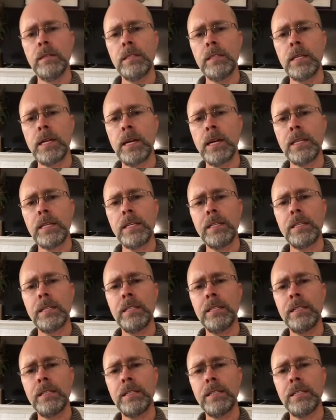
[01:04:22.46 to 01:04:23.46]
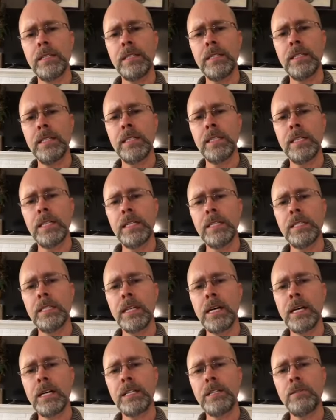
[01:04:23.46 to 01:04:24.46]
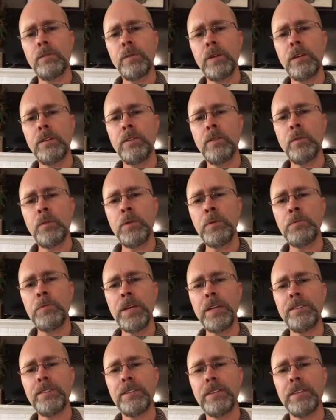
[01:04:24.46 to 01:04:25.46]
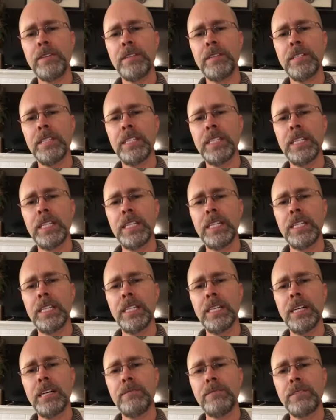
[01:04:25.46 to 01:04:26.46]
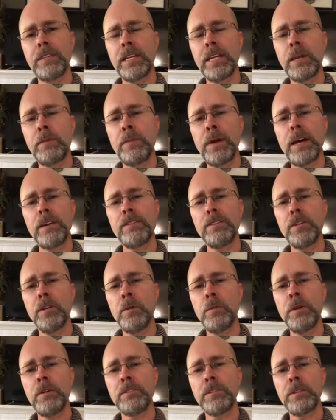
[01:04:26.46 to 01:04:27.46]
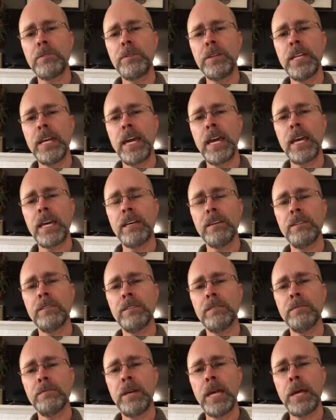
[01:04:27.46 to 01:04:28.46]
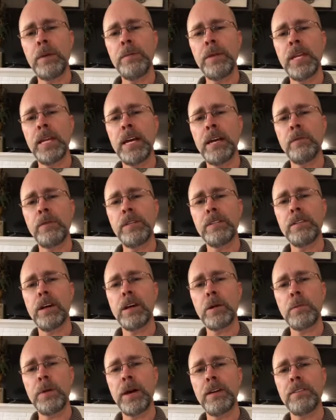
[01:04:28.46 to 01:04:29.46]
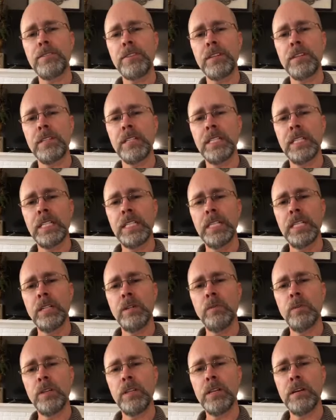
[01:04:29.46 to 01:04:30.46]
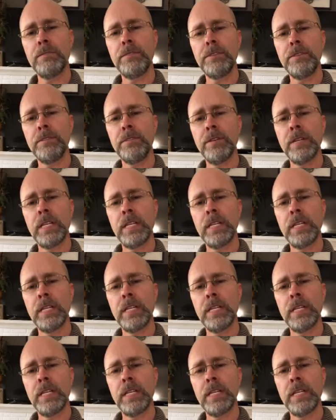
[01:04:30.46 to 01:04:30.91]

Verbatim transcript: Tanya, Tanya, we, we miss you. Think about you almost every day. Amy and I, we talk about you. We love you.